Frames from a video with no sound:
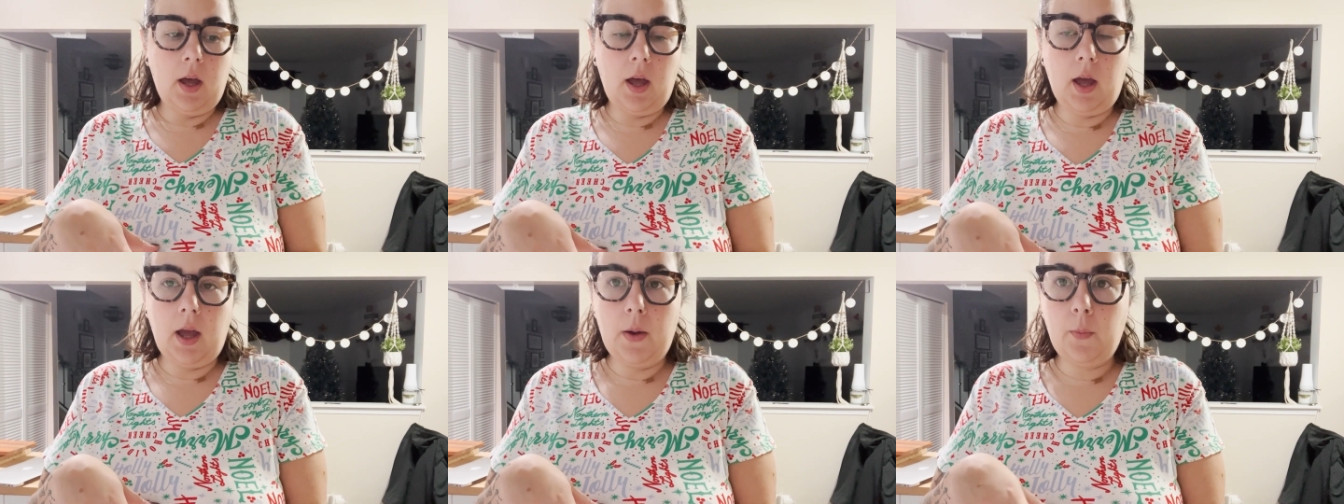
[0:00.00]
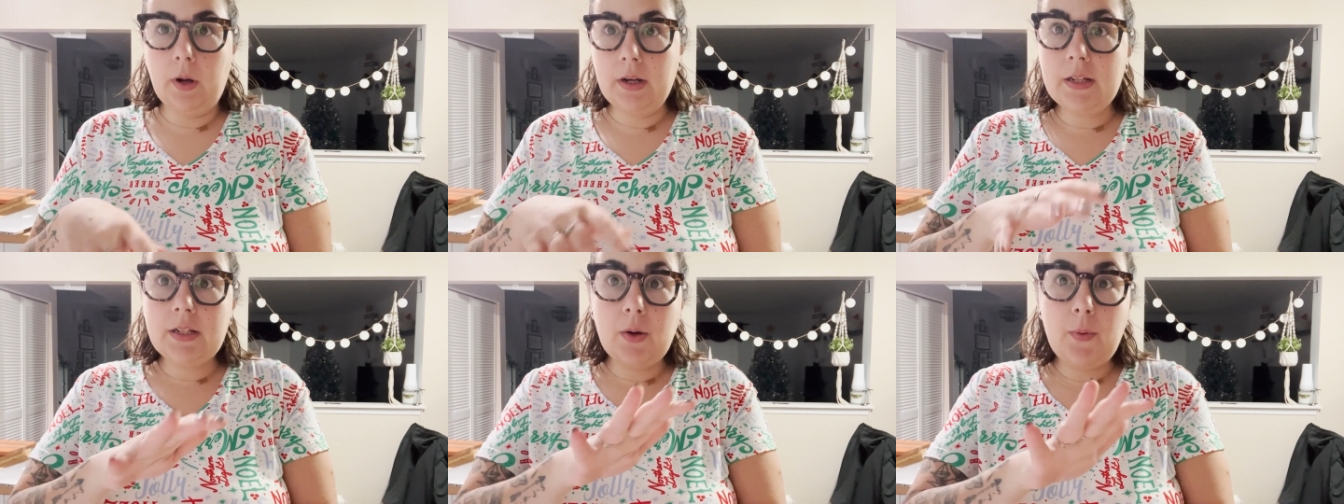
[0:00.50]
Uh, and we're
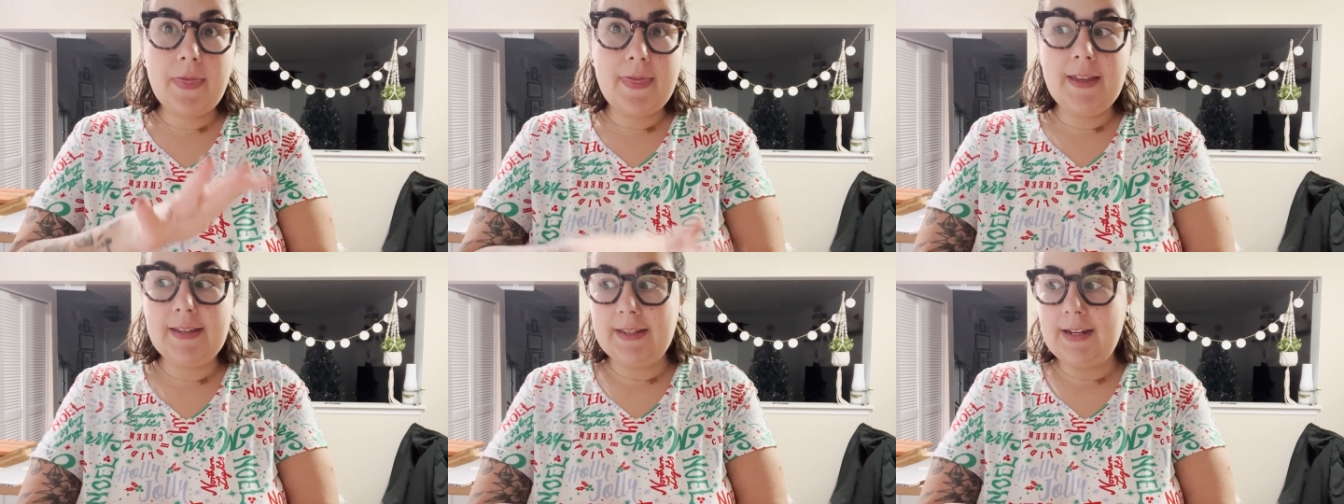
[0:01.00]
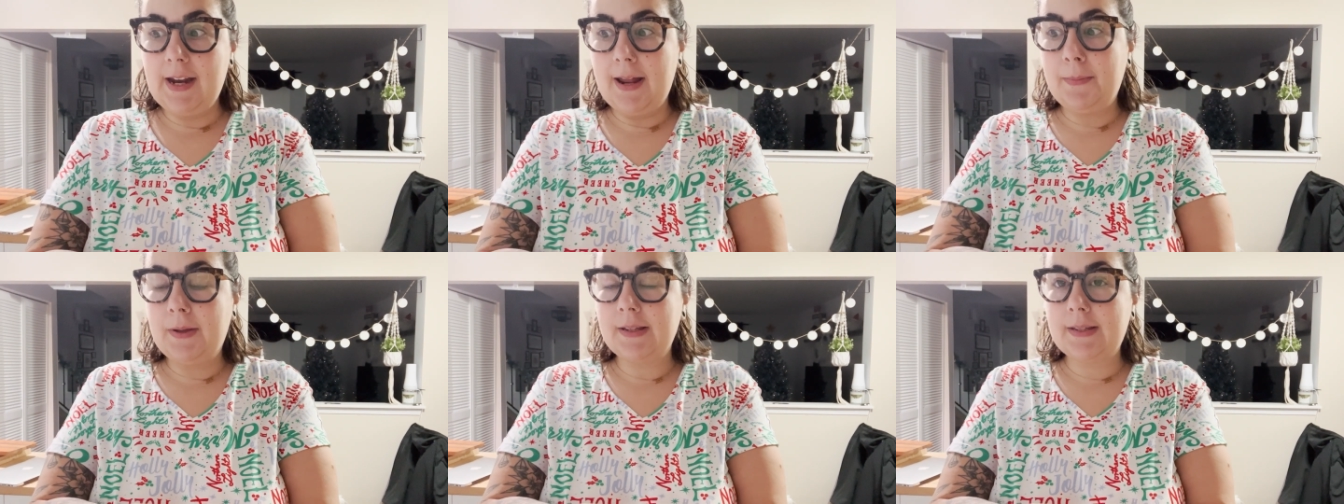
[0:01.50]
gonna start with this
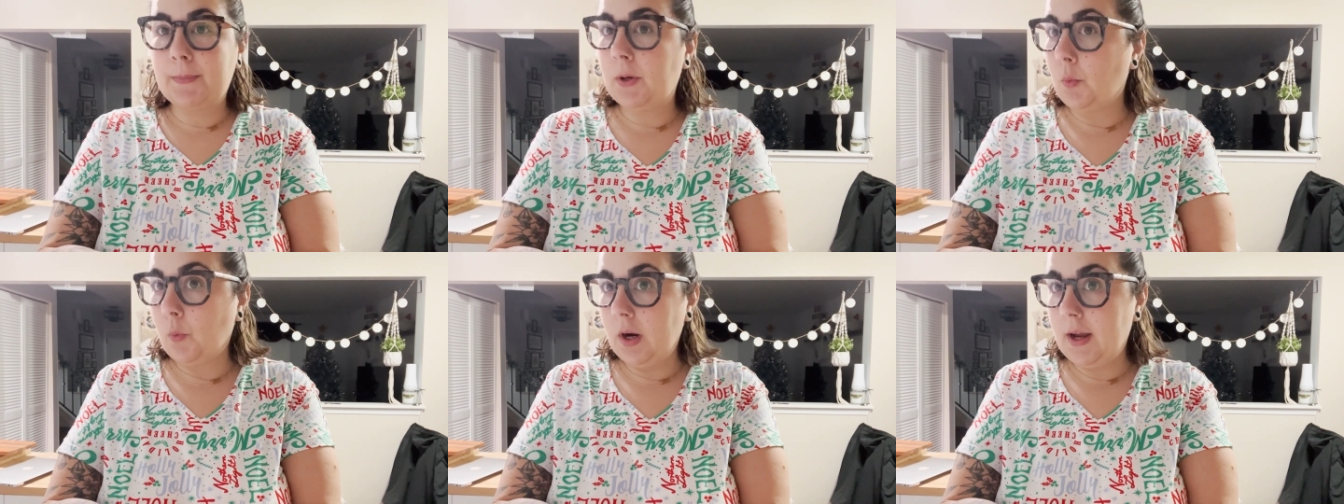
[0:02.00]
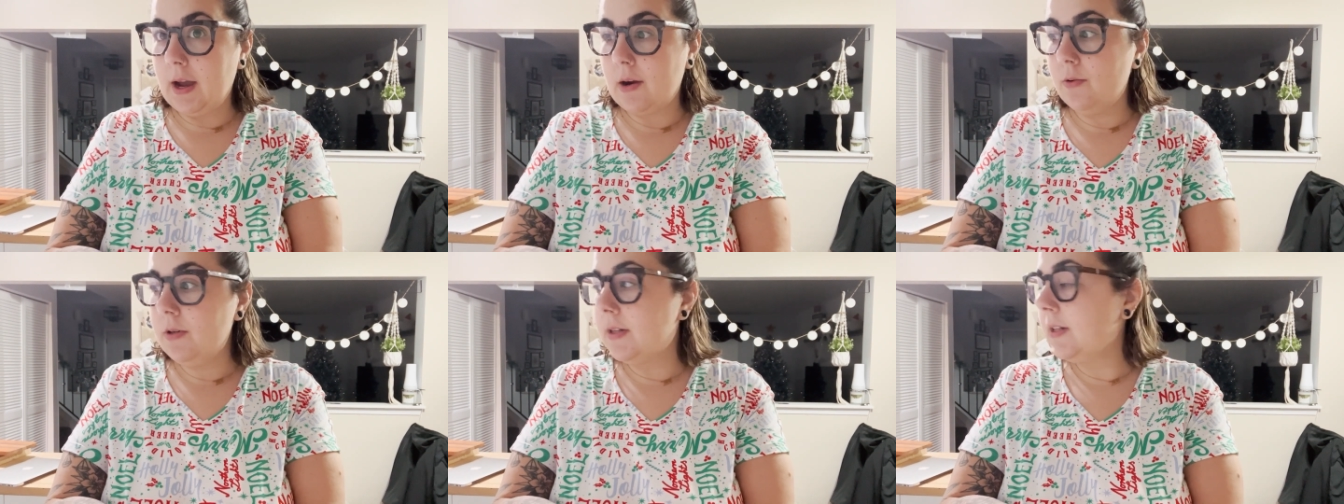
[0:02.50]
today because I'm gonna work
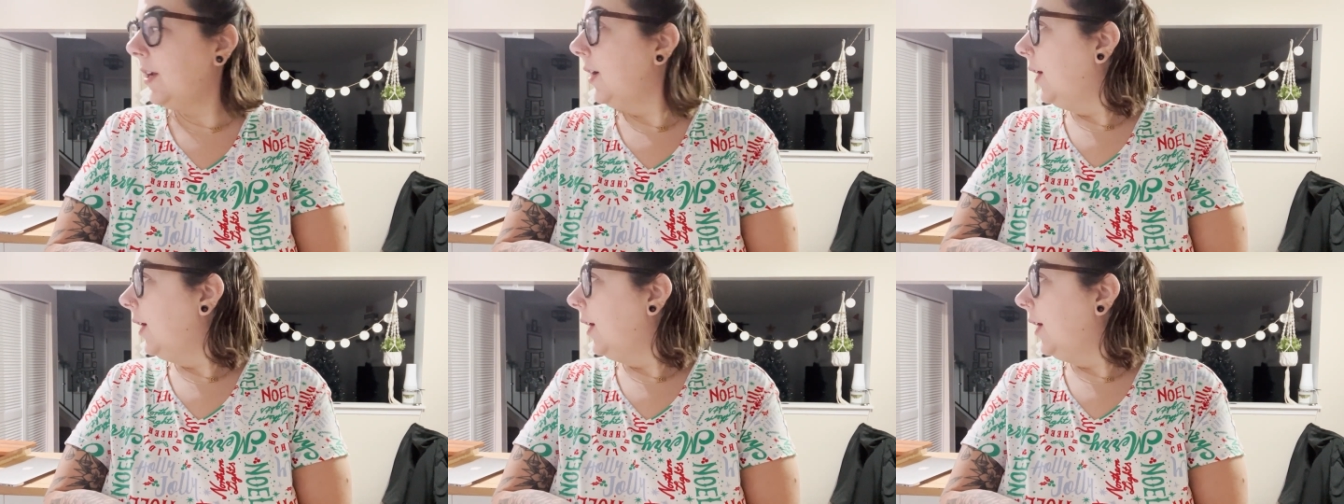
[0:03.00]
out.